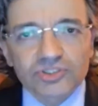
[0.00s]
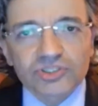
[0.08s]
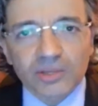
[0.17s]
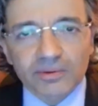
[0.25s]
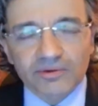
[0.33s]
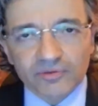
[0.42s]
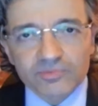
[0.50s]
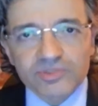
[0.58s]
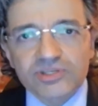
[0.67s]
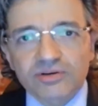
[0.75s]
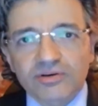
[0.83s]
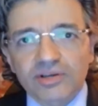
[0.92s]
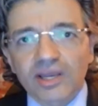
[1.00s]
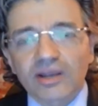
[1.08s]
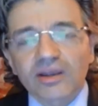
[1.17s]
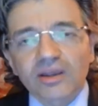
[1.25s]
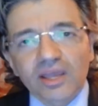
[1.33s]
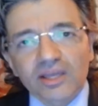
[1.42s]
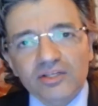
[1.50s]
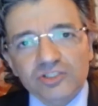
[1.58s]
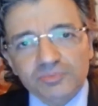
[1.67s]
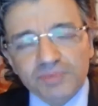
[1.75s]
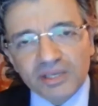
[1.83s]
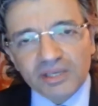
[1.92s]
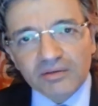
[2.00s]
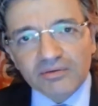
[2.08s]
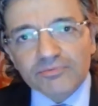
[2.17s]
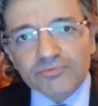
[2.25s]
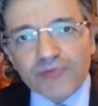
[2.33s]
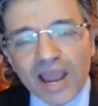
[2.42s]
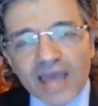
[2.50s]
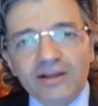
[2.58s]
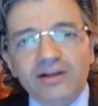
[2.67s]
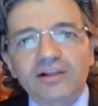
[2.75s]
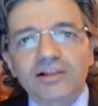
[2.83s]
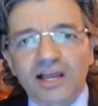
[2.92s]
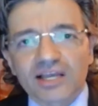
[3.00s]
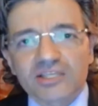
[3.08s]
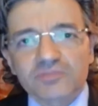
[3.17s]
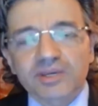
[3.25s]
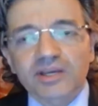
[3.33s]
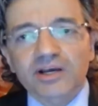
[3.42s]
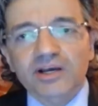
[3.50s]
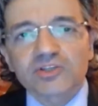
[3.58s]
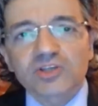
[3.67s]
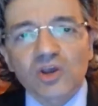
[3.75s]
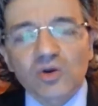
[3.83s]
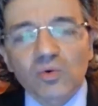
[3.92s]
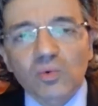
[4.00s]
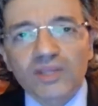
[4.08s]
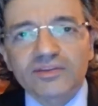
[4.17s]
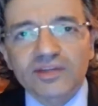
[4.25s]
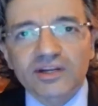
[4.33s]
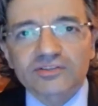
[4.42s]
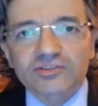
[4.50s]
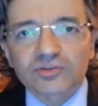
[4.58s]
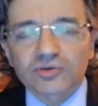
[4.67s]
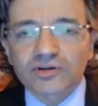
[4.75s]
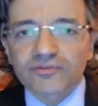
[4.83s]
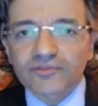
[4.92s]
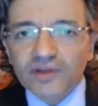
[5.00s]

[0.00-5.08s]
is coming from Syria and just being radicalized because we didn't sort of